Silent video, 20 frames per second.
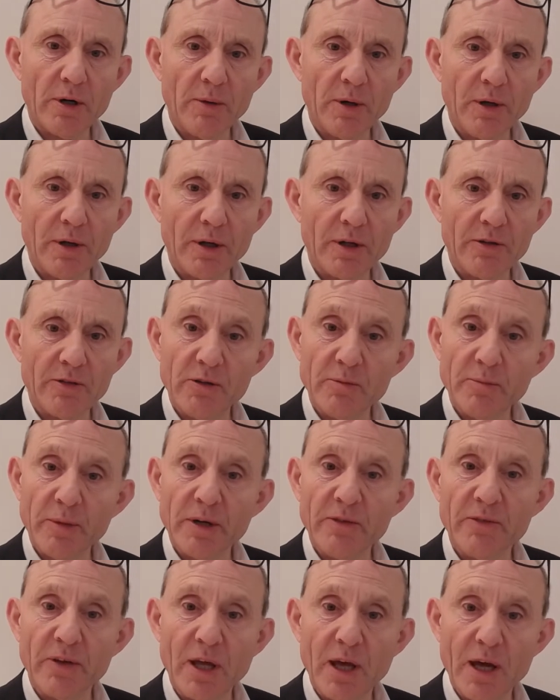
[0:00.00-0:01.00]
molecules. This is a bit
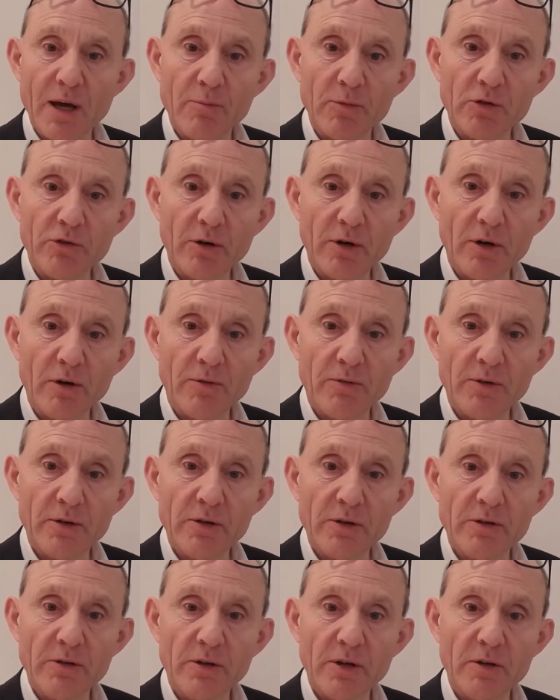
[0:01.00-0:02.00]
of chemistry or
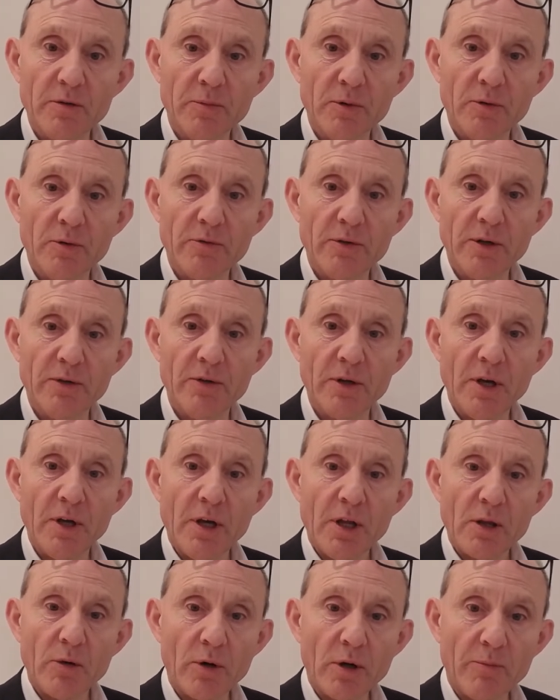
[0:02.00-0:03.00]
physics, I suppose. Even
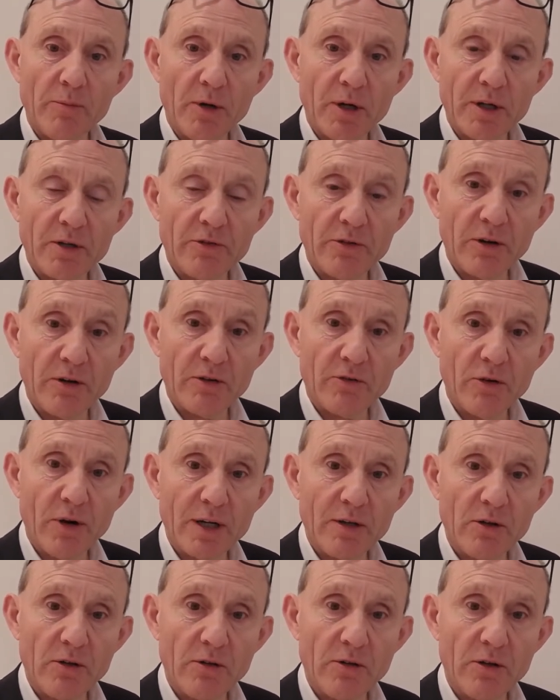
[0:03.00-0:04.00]
water molecules are
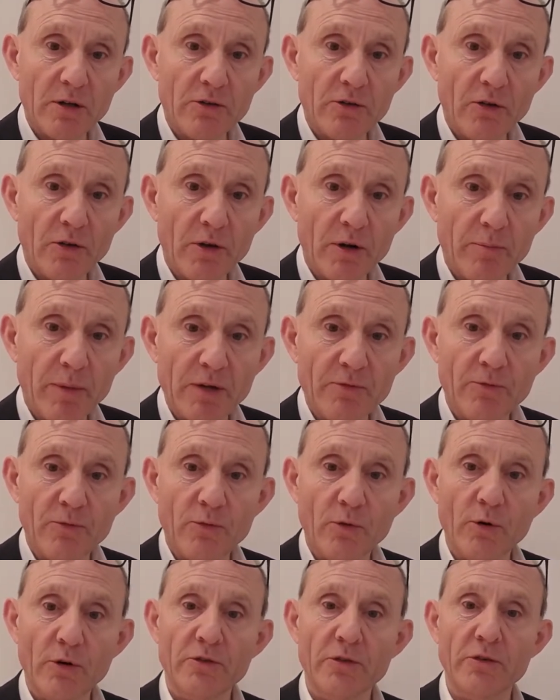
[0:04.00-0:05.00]
attracted to each other by
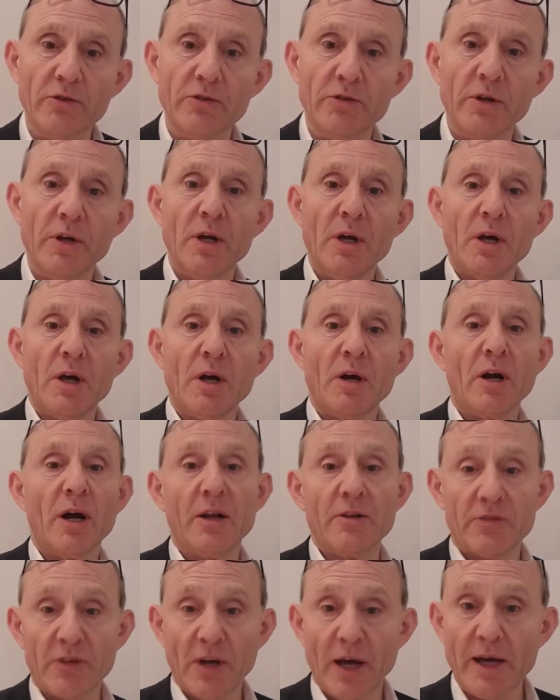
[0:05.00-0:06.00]
forces.
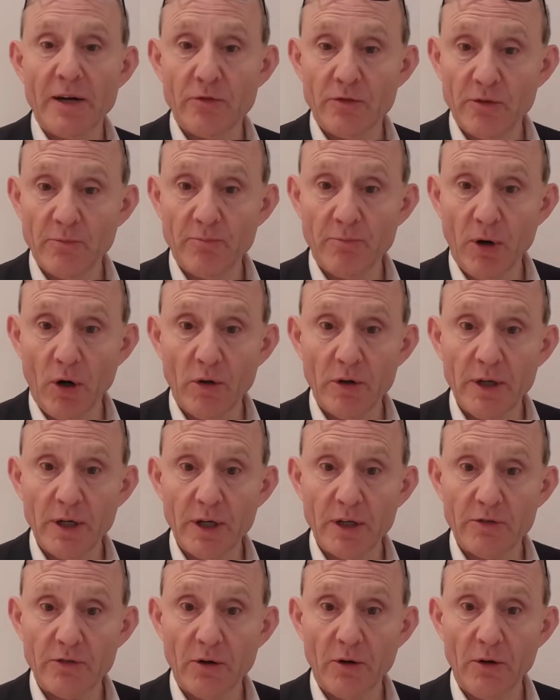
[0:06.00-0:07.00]
It's hydrogen bonding,
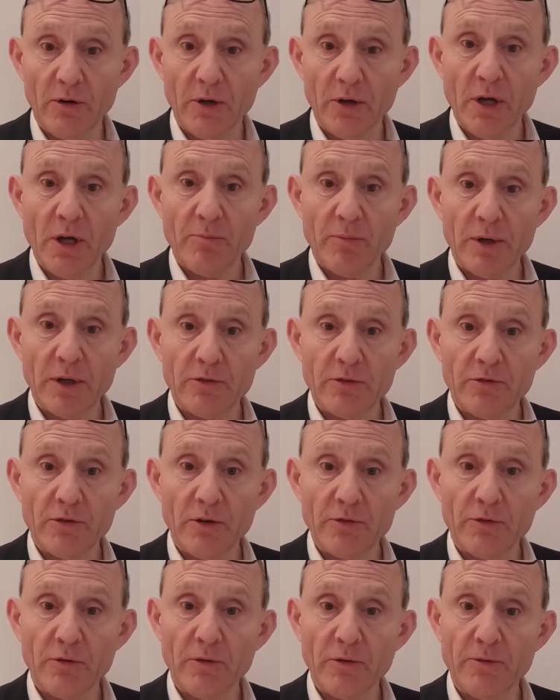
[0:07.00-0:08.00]
it's called, but it's
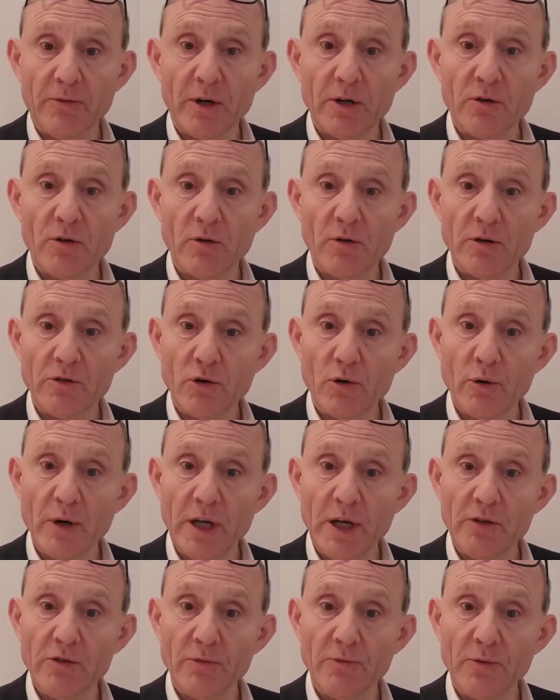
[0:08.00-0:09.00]
also referred to as
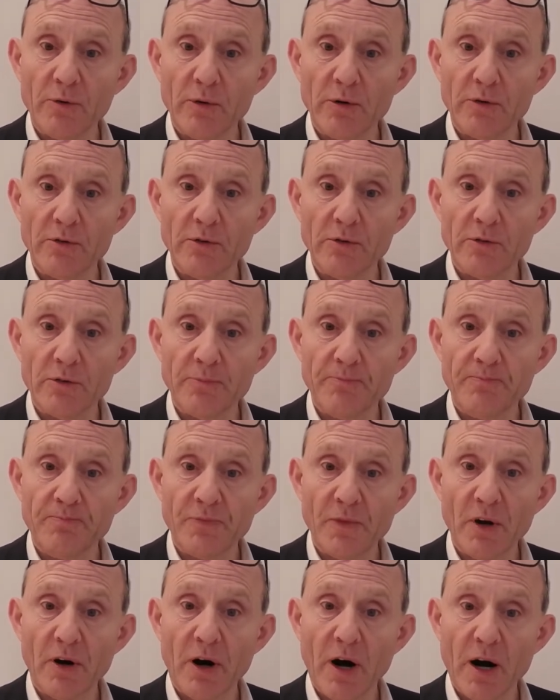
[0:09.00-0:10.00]
cohesive forces.
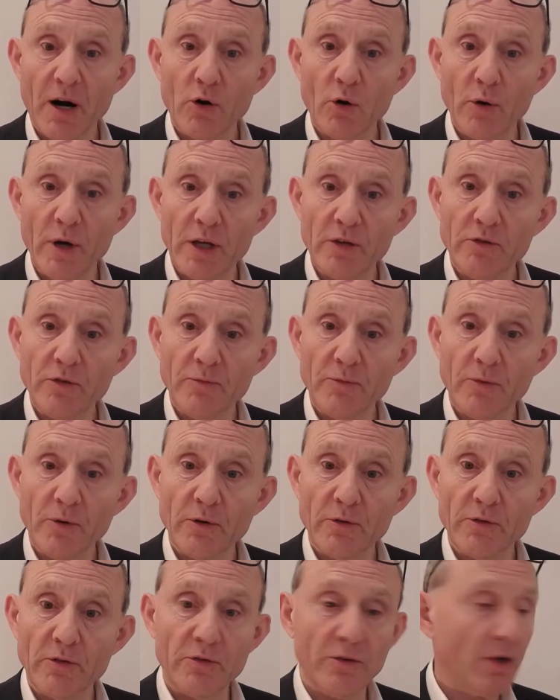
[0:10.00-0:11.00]
There are cohesive
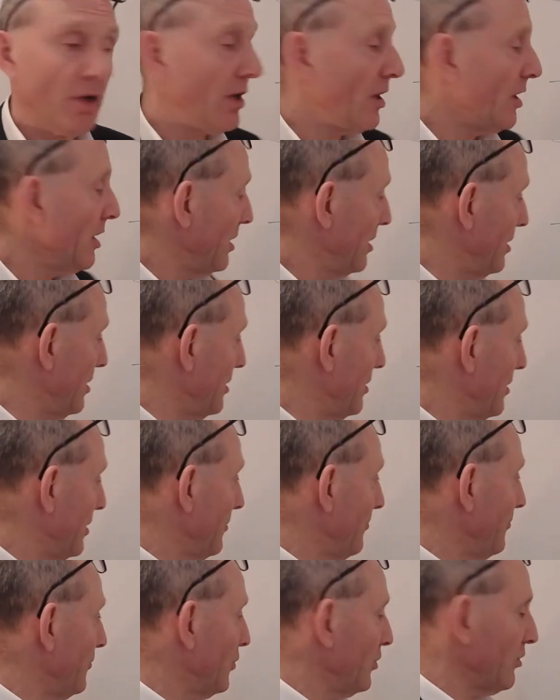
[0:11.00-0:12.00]
forces
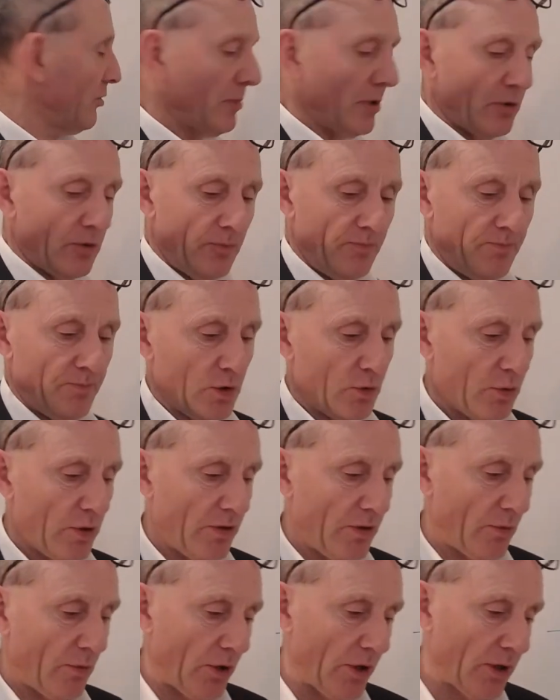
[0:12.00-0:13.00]
between
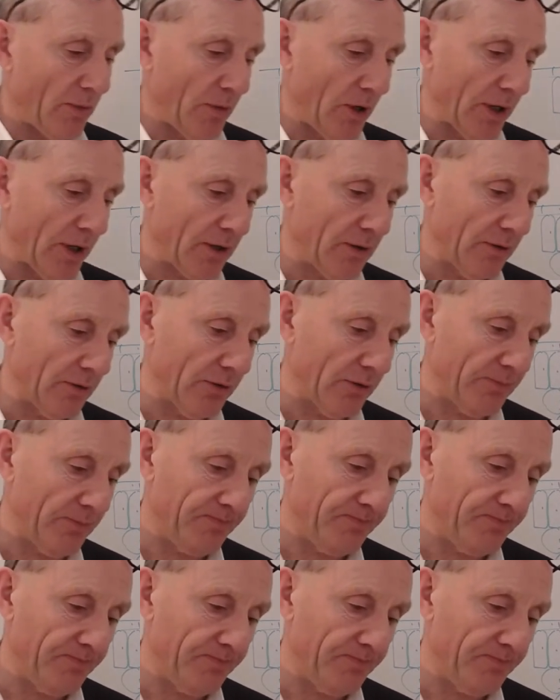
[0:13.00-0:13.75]
the water molecules.